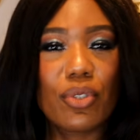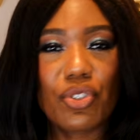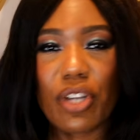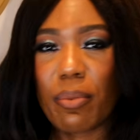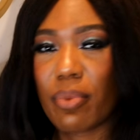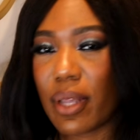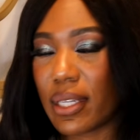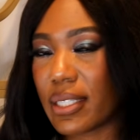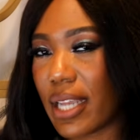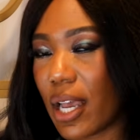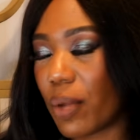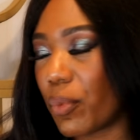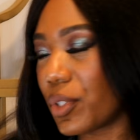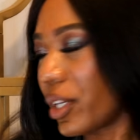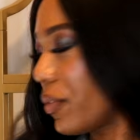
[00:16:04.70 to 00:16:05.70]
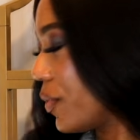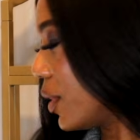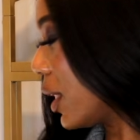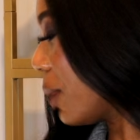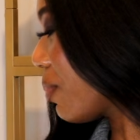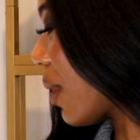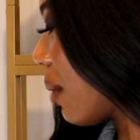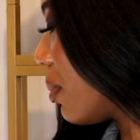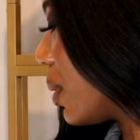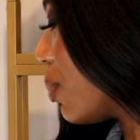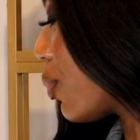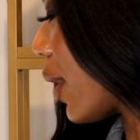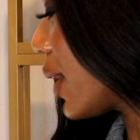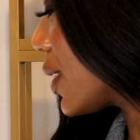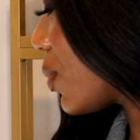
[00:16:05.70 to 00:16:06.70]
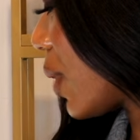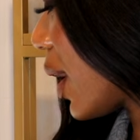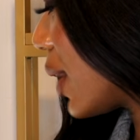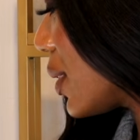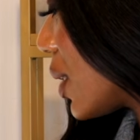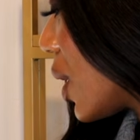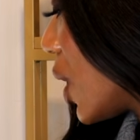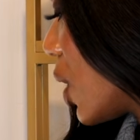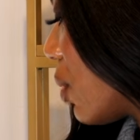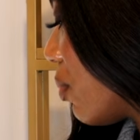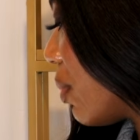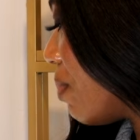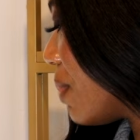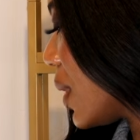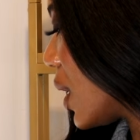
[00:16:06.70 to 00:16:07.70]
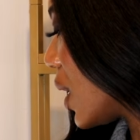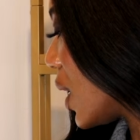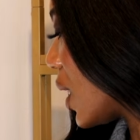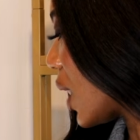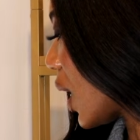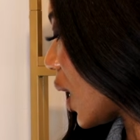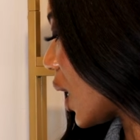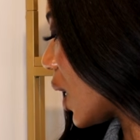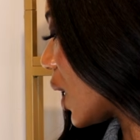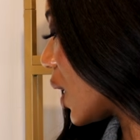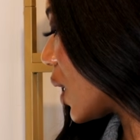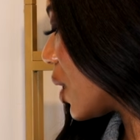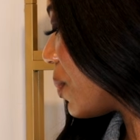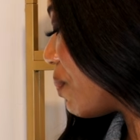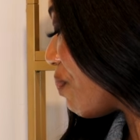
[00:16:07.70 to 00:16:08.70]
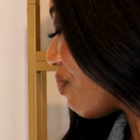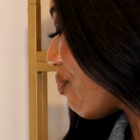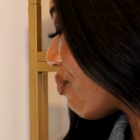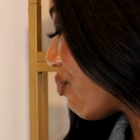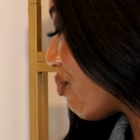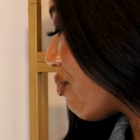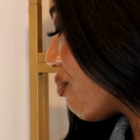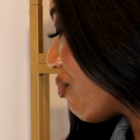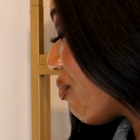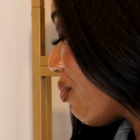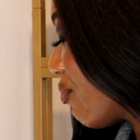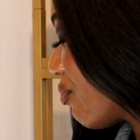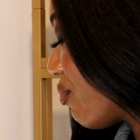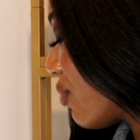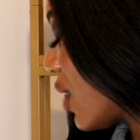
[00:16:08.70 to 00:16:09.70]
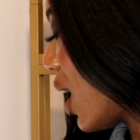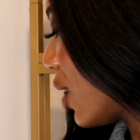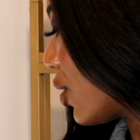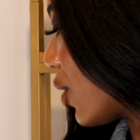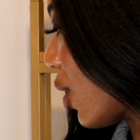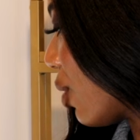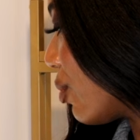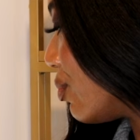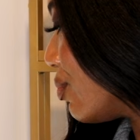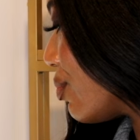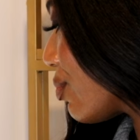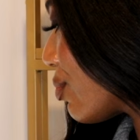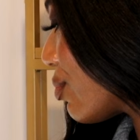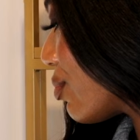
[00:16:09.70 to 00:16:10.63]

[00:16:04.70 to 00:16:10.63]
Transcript: striped button down, which I feel like probably price-wise would be like, I don't know.